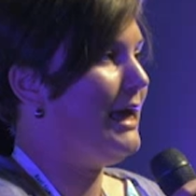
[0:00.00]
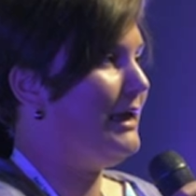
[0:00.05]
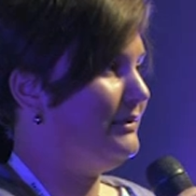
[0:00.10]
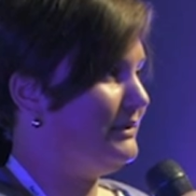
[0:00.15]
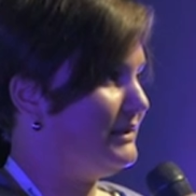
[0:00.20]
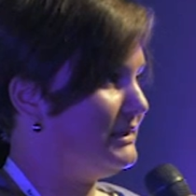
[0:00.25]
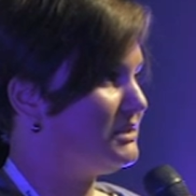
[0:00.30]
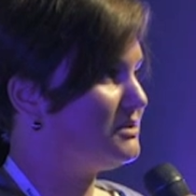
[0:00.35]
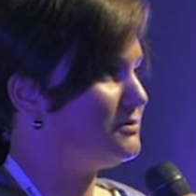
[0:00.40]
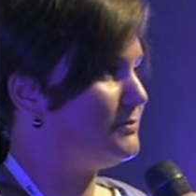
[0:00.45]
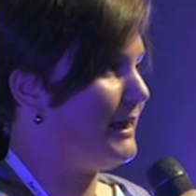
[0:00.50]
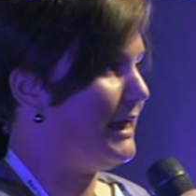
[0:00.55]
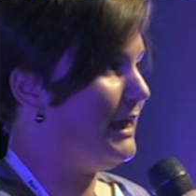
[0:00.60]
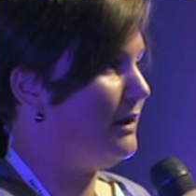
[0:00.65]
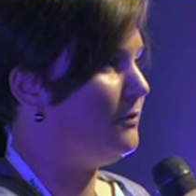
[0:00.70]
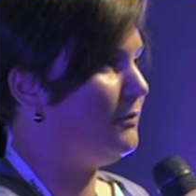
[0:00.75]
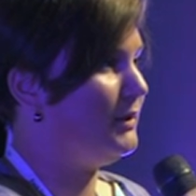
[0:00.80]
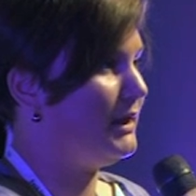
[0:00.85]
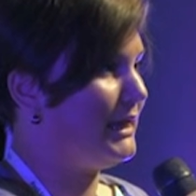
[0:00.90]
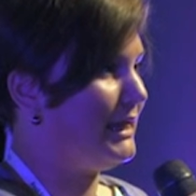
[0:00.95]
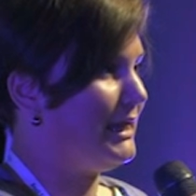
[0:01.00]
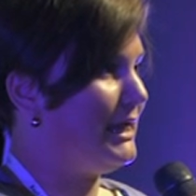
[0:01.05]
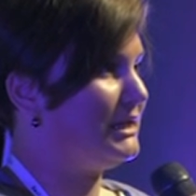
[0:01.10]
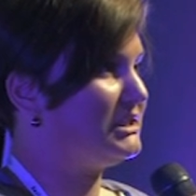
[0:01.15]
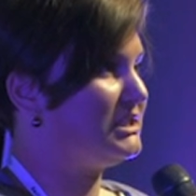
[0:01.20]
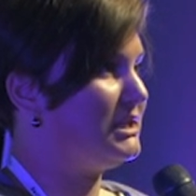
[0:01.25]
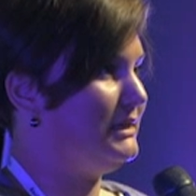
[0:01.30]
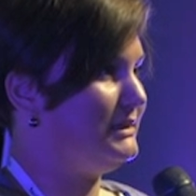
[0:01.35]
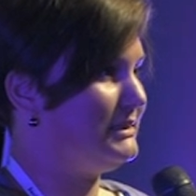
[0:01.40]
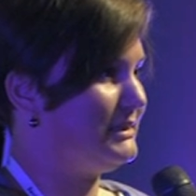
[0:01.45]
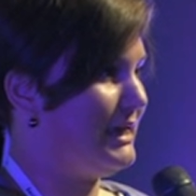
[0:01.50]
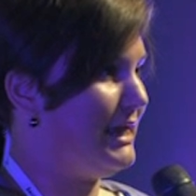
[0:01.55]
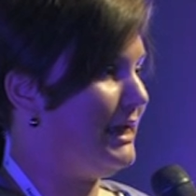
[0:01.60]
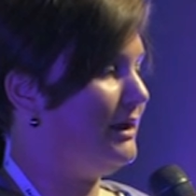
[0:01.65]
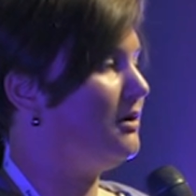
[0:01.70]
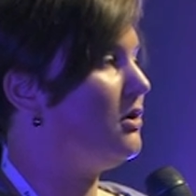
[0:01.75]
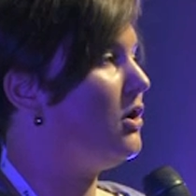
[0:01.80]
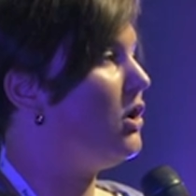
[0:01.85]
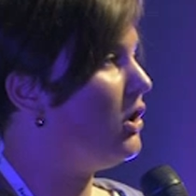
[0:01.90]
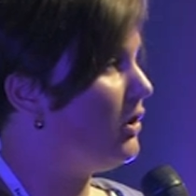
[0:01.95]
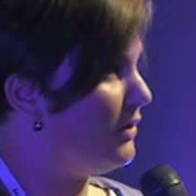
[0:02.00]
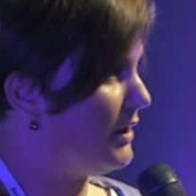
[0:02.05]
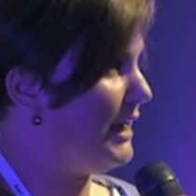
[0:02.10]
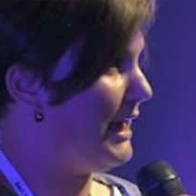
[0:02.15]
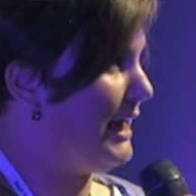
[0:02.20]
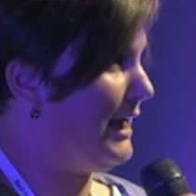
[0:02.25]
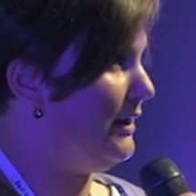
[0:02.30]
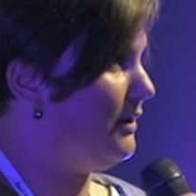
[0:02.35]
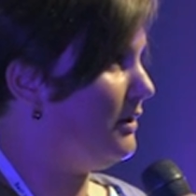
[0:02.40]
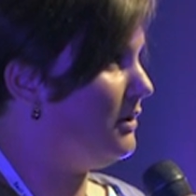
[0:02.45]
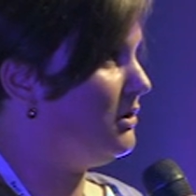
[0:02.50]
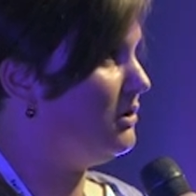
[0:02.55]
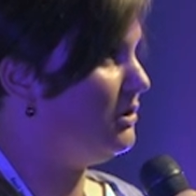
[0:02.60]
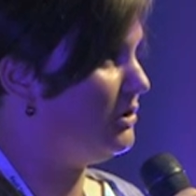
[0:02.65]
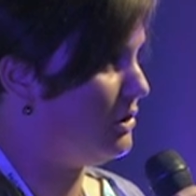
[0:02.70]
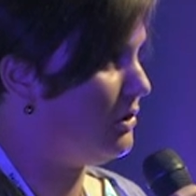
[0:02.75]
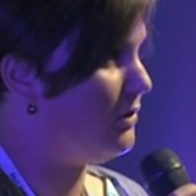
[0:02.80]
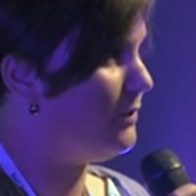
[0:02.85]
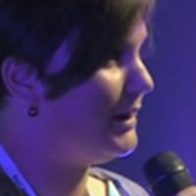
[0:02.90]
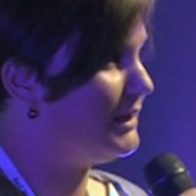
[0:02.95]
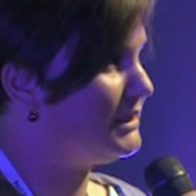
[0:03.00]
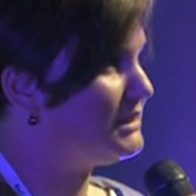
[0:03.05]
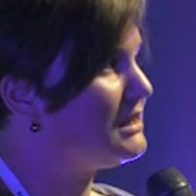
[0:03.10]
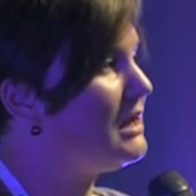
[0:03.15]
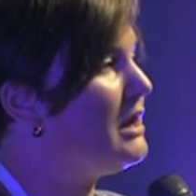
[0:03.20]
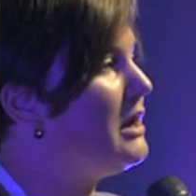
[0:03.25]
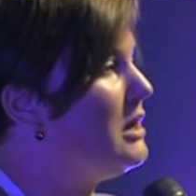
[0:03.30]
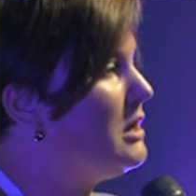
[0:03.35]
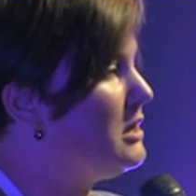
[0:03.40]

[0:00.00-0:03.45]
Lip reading: And this way, we can actually say, okay, you know what?